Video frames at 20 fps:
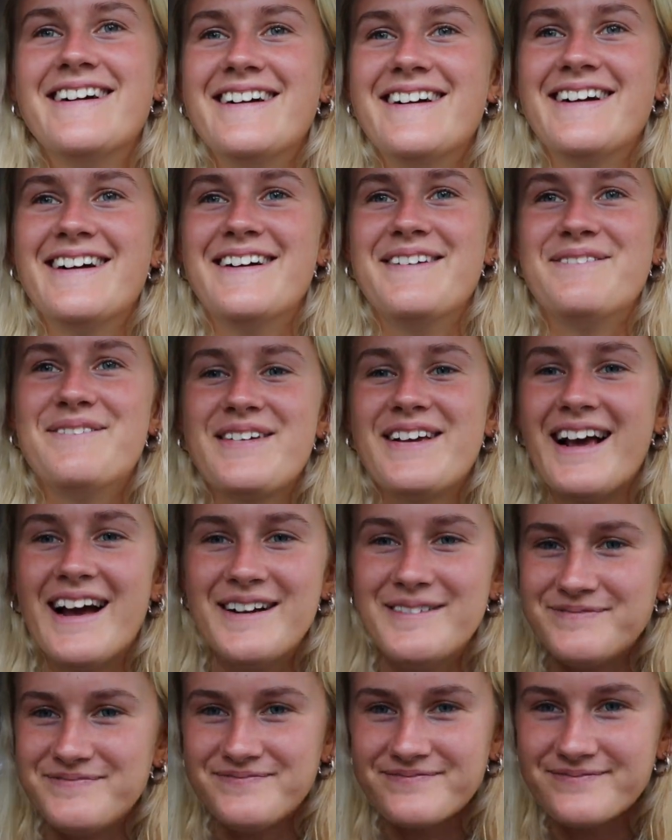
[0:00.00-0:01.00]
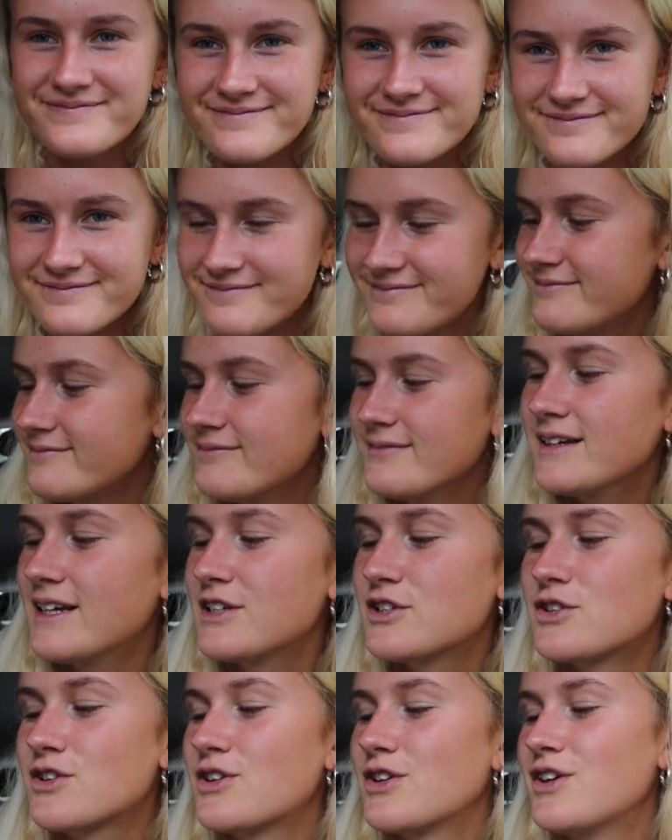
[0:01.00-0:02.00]
But yeah.
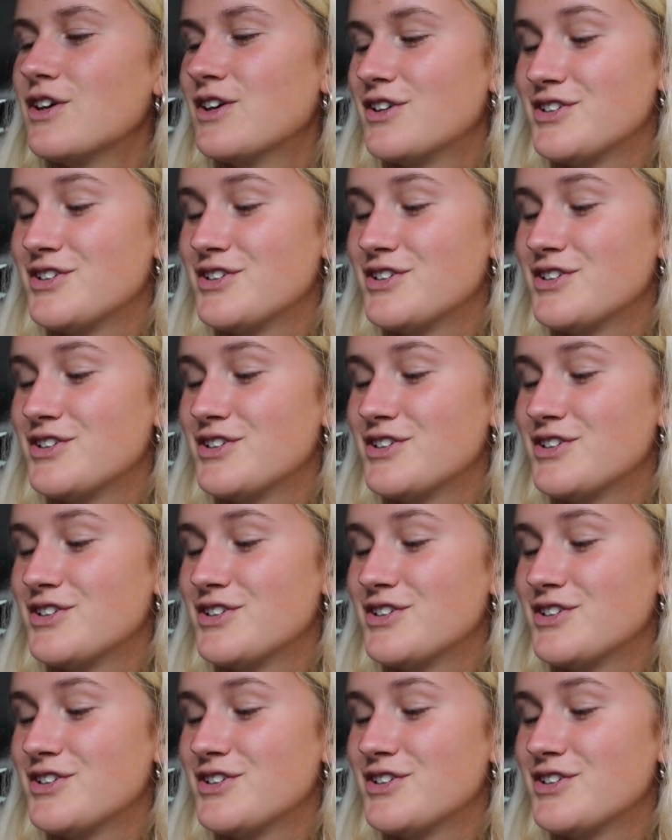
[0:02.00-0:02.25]
Cheers.